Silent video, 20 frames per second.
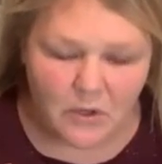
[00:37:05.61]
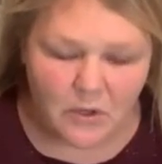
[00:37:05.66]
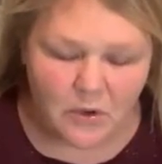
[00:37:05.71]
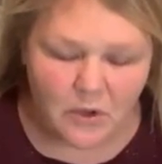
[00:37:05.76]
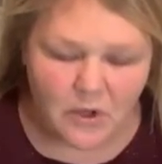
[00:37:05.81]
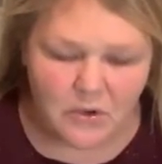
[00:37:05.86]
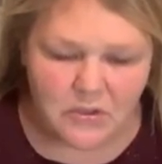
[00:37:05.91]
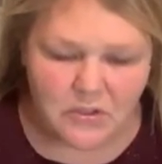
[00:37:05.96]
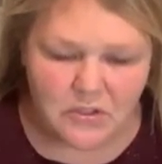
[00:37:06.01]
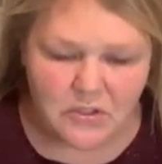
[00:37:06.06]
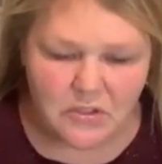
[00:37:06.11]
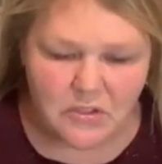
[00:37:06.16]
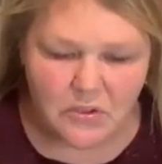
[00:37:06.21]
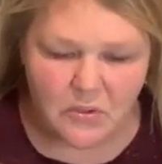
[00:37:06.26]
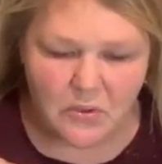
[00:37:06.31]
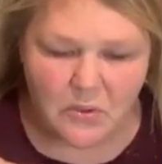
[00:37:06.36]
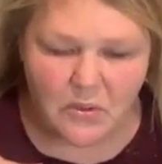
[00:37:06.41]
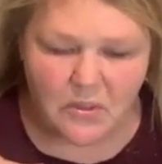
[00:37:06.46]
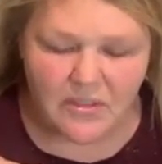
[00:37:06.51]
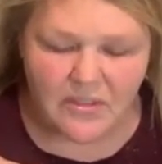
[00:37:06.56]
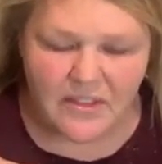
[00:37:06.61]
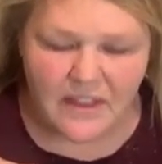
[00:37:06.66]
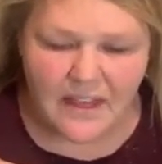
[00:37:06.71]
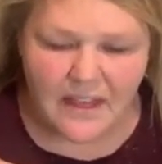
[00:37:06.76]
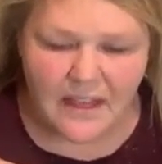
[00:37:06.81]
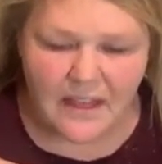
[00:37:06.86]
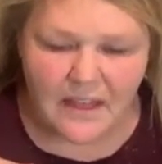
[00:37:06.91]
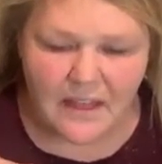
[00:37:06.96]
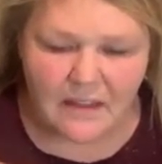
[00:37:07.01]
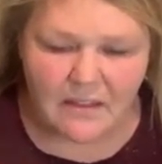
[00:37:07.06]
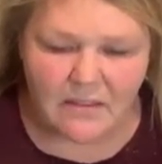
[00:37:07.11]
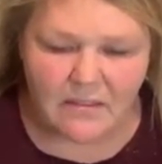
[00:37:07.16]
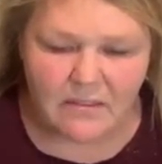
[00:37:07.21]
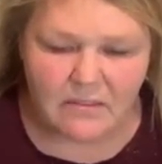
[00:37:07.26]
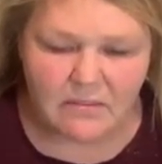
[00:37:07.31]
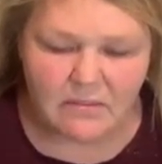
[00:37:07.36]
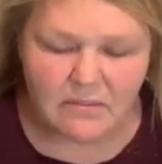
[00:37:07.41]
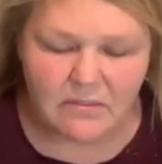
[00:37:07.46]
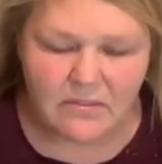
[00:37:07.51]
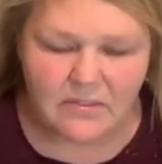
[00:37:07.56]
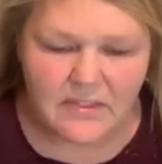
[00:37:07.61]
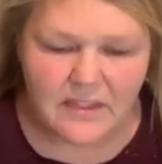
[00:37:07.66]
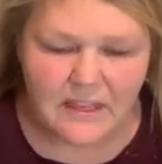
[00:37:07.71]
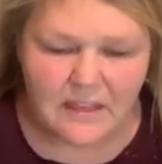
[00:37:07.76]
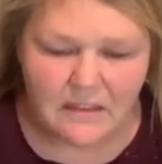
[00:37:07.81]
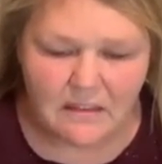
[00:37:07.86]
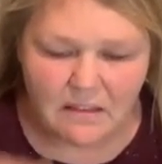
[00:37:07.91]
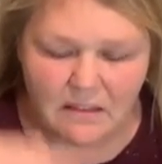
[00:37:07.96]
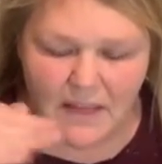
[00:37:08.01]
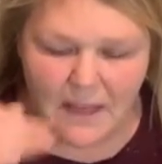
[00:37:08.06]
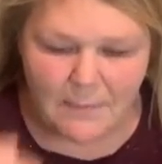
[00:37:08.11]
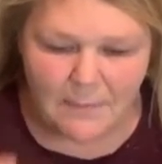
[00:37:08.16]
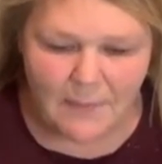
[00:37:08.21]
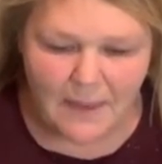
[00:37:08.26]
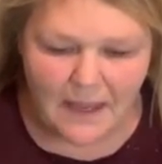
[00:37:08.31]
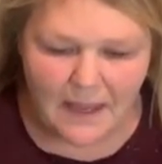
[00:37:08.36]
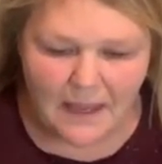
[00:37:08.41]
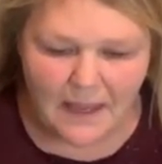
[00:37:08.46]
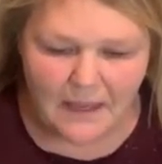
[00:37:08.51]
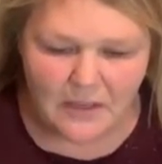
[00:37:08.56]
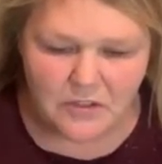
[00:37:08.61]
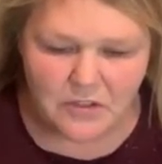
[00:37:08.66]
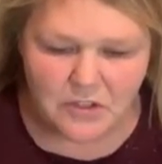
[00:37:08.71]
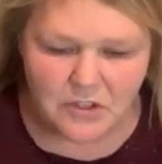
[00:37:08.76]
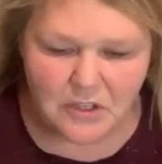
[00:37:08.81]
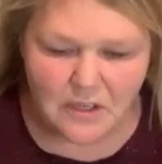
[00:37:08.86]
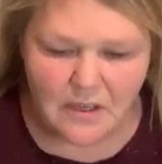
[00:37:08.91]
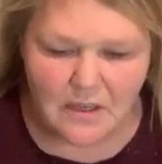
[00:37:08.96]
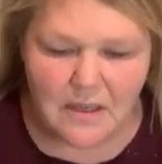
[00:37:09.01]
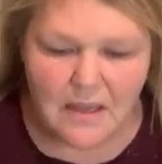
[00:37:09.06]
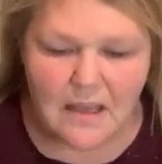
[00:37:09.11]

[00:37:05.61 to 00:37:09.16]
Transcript: You'll go to the club page